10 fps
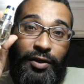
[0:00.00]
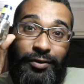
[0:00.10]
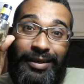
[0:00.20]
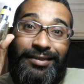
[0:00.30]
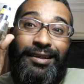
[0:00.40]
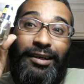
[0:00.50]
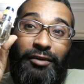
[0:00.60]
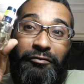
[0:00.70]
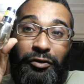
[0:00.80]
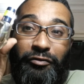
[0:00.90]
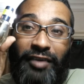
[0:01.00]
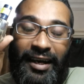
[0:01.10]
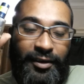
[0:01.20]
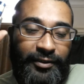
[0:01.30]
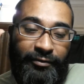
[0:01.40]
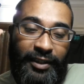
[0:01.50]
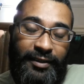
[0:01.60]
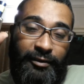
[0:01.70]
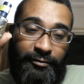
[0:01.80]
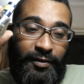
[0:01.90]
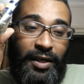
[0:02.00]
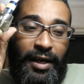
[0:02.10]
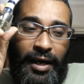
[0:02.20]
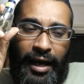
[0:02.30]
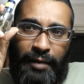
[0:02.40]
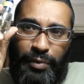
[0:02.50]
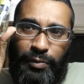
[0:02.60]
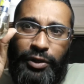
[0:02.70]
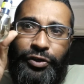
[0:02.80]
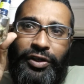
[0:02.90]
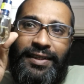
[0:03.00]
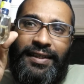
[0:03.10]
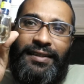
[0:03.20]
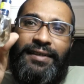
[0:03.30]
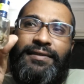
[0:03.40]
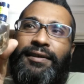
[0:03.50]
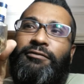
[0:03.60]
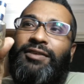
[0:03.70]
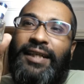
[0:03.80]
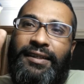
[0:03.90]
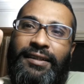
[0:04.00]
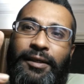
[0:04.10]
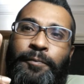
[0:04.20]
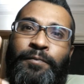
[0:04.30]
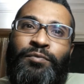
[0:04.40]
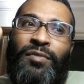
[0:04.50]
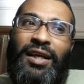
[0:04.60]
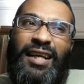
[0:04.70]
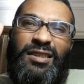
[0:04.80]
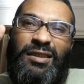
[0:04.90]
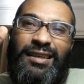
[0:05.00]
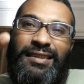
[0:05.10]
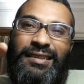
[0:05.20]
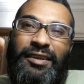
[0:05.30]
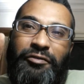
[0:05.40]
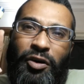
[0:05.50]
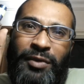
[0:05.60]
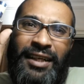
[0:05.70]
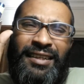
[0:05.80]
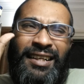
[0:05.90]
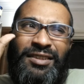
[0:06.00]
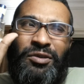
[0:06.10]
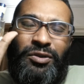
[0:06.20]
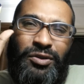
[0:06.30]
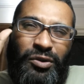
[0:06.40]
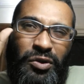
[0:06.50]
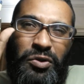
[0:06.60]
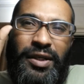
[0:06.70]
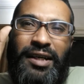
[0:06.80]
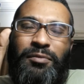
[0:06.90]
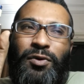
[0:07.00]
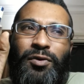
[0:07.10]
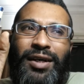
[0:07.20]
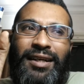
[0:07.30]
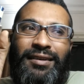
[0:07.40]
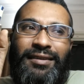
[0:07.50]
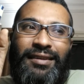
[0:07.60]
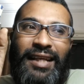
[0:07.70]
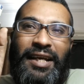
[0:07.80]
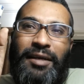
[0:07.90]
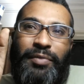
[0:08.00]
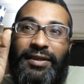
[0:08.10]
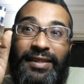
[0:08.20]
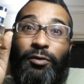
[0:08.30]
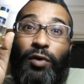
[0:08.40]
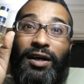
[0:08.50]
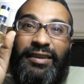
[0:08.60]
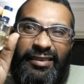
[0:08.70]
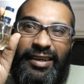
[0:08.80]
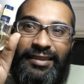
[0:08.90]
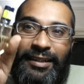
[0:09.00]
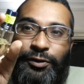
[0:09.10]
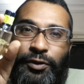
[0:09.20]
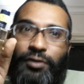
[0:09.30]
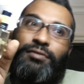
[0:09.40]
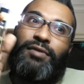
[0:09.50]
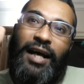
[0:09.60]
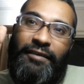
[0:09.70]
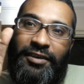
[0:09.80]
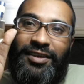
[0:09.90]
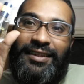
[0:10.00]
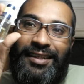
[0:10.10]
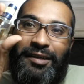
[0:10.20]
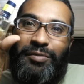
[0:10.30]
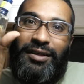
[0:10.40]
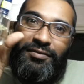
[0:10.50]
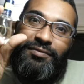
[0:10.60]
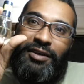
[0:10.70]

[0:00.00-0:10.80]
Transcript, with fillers: So basically got few flankers of this stuff. And people usually say this stuff, the EDT, it's, it's, it's reformulated and it's not so good anymore and the EDP is the one real till to go. I haven't tried the EDP.